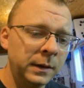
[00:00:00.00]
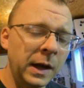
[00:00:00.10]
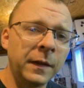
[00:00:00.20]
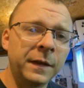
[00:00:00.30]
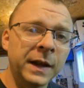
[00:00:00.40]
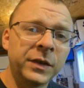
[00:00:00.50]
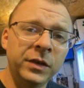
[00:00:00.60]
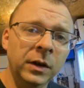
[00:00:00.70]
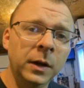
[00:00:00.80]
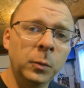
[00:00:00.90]
that that's
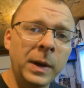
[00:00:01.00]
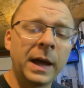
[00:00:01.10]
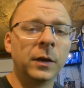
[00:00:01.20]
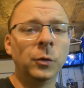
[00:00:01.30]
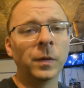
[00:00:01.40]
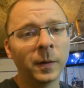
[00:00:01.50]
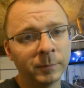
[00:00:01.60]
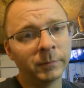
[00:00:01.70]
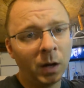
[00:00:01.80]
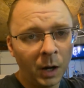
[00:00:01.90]
done, we got to do the
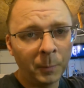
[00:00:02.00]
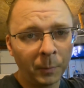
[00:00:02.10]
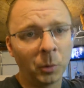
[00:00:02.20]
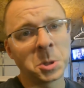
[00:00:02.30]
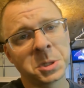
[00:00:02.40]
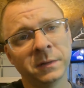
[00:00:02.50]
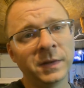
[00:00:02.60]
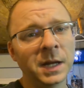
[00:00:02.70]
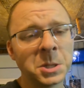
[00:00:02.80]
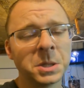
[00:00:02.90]
upper portion of
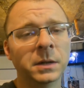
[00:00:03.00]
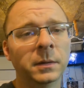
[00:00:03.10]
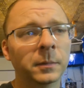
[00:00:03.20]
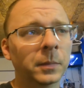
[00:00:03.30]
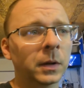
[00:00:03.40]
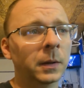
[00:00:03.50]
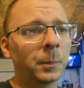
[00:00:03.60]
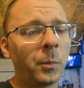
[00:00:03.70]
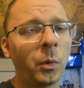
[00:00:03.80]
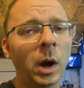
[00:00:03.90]
the engine. But
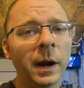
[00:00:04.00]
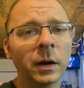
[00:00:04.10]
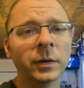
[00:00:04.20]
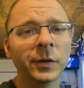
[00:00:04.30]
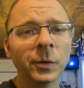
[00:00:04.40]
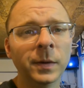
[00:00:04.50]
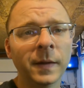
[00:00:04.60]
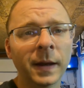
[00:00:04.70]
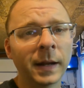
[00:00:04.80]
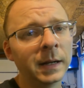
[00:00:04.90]
prior to doing
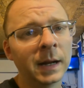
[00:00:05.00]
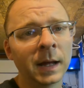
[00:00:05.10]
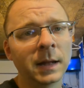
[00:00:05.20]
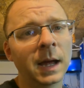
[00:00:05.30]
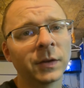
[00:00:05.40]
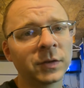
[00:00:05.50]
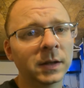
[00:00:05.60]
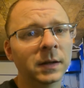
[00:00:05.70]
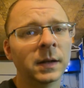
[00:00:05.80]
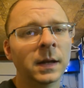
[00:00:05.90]
that, I need a head gasket.